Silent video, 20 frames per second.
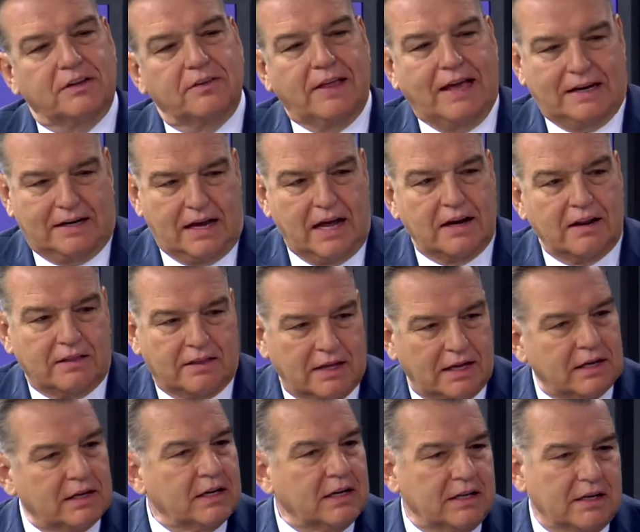that kind of
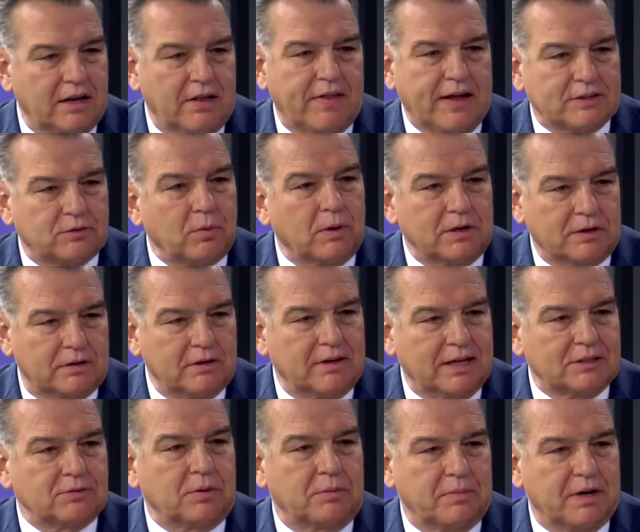thing, that's
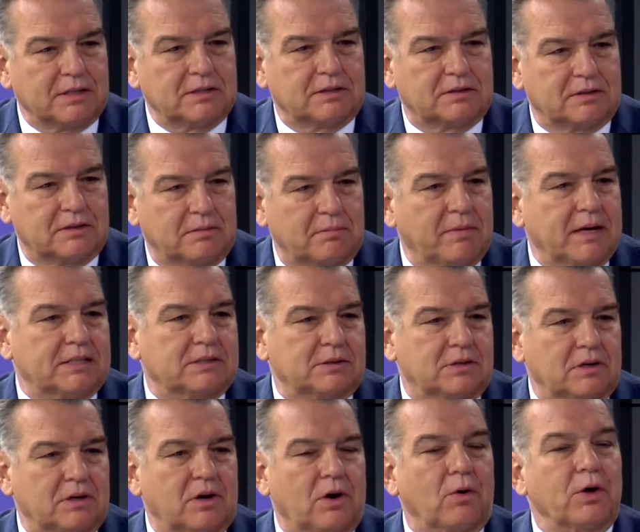what makes
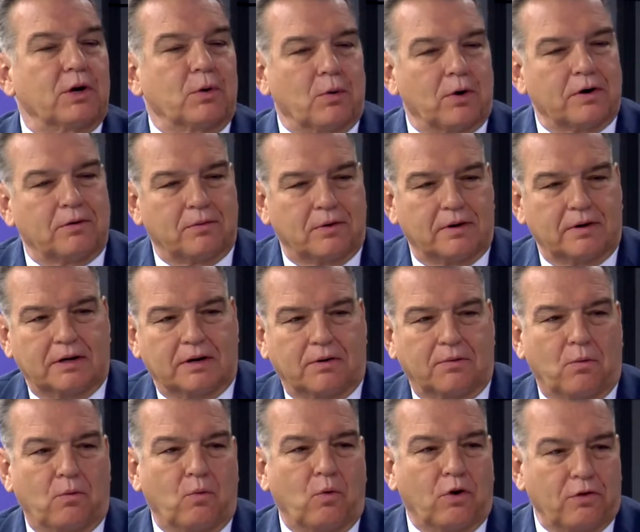going to work
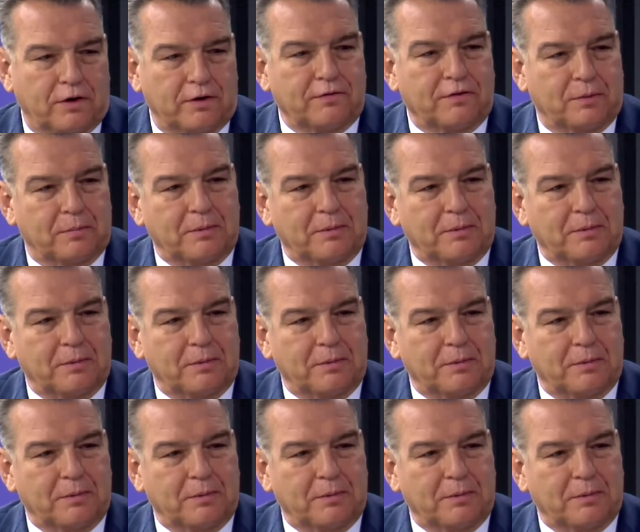worth it for